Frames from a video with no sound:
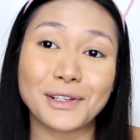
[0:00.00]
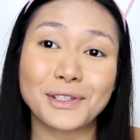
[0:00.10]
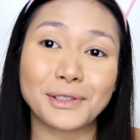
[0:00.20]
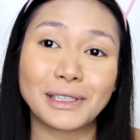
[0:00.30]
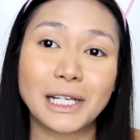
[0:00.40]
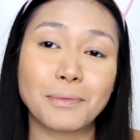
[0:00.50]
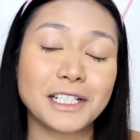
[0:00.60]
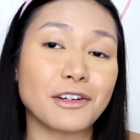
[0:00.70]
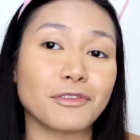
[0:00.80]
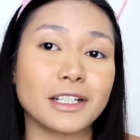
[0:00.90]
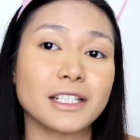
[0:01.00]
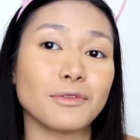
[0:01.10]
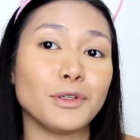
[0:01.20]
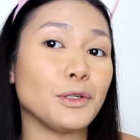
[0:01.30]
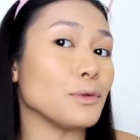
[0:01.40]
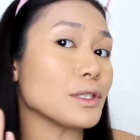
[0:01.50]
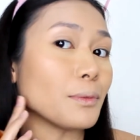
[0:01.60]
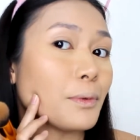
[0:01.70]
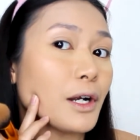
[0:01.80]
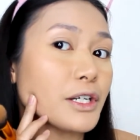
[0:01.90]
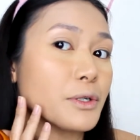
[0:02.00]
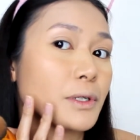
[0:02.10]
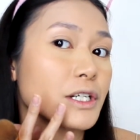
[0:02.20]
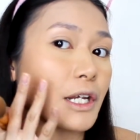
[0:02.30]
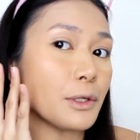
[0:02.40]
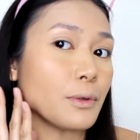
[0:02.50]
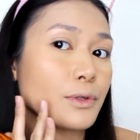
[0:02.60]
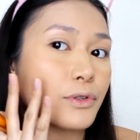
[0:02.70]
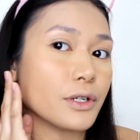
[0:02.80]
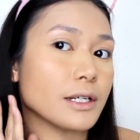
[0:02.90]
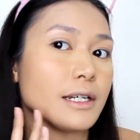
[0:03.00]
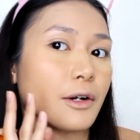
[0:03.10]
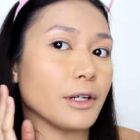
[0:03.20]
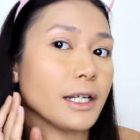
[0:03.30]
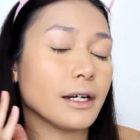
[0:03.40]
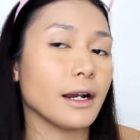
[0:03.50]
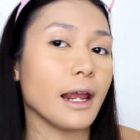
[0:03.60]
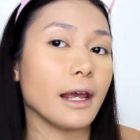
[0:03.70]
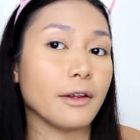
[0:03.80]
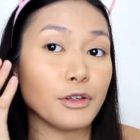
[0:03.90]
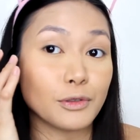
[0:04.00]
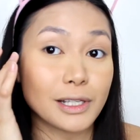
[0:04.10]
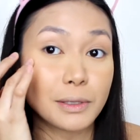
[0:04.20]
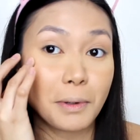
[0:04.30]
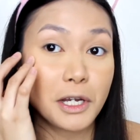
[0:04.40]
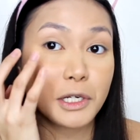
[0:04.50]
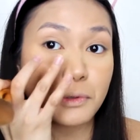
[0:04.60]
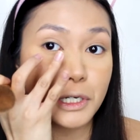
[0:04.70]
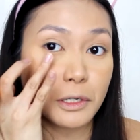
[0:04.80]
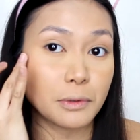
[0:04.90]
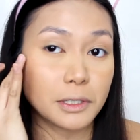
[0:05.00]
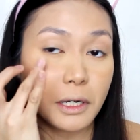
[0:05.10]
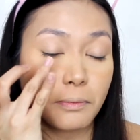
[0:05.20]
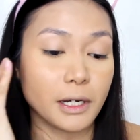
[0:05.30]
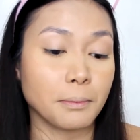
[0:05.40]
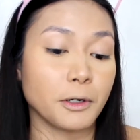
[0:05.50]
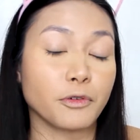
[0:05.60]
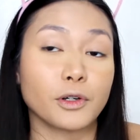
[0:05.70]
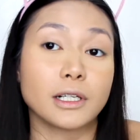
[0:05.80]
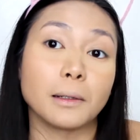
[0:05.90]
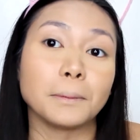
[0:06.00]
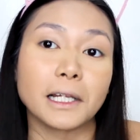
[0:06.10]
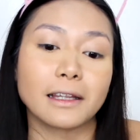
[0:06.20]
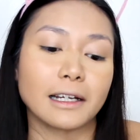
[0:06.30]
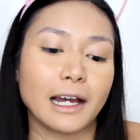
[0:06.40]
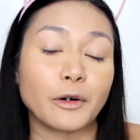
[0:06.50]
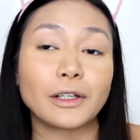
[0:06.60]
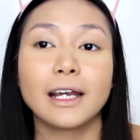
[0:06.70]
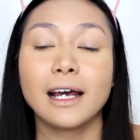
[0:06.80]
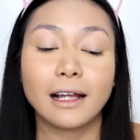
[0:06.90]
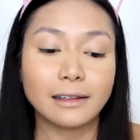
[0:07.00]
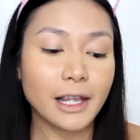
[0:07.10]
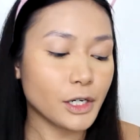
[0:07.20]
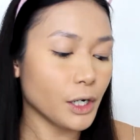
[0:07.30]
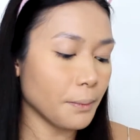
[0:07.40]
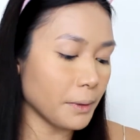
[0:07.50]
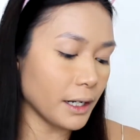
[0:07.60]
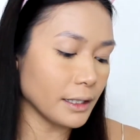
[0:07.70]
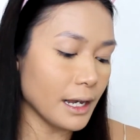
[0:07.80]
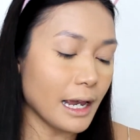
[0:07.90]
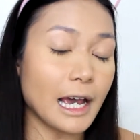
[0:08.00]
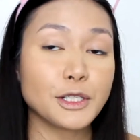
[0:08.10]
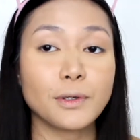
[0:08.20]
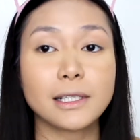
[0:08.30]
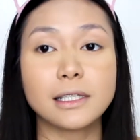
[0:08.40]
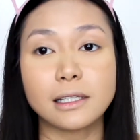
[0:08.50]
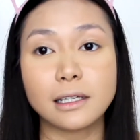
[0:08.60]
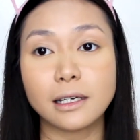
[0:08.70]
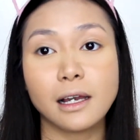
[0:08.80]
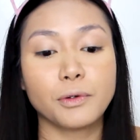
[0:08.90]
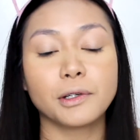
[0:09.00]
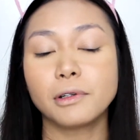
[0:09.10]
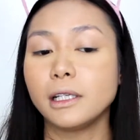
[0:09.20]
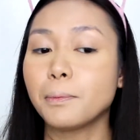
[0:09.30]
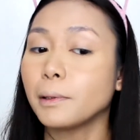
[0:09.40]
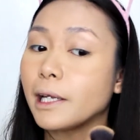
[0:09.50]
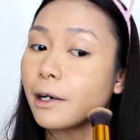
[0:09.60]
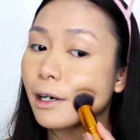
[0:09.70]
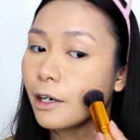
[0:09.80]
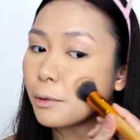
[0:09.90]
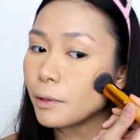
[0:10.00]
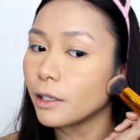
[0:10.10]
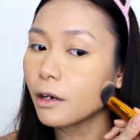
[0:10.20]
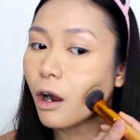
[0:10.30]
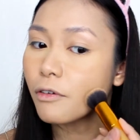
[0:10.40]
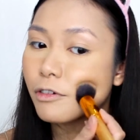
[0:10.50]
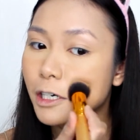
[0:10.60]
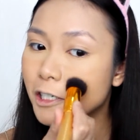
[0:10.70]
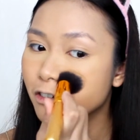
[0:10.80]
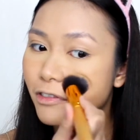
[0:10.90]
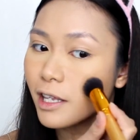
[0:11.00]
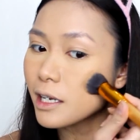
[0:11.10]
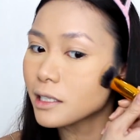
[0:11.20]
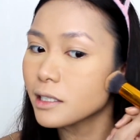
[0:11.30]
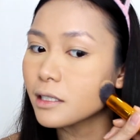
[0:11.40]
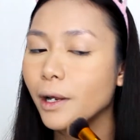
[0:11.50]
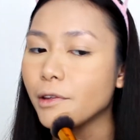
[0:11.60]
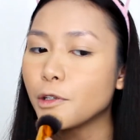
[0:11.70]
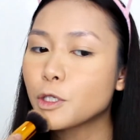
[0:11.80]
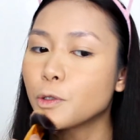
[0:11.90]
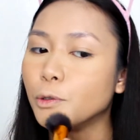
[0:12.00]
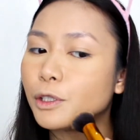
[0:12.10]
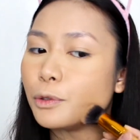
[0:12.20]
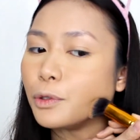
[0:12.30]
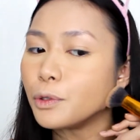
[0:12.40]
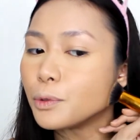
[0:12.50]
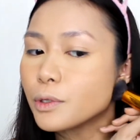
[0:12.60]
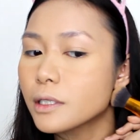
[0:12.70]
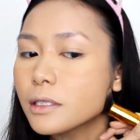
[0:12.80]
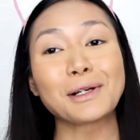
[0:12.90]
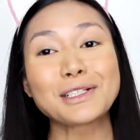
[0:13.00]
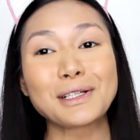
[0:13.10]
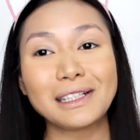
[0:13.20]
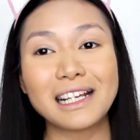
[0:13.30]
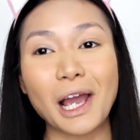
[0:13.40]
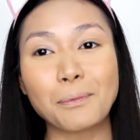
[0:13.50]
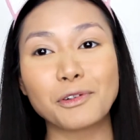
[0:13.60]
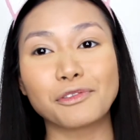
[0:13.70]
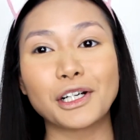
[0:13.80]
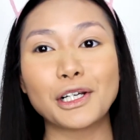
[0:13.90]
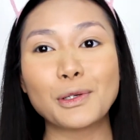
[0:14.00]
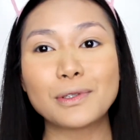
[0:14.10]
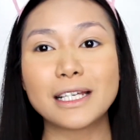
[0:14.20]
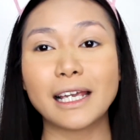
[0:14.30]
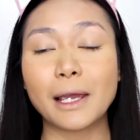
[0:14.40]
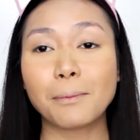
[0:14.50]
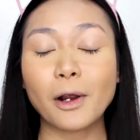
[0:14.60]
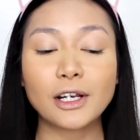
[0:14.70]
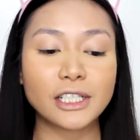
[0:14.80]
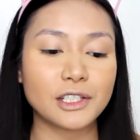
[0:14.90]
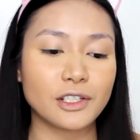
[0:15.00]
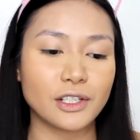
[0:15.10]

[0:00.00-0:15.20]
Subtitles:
also a really big difference if you use the brush, which I used down here, and if you use a sponge, which I used up here, but of course I'll blend that out later. But as you can see, you can really play around with the coverage of this with the tool you use. Personally, I prefer using a brush. It's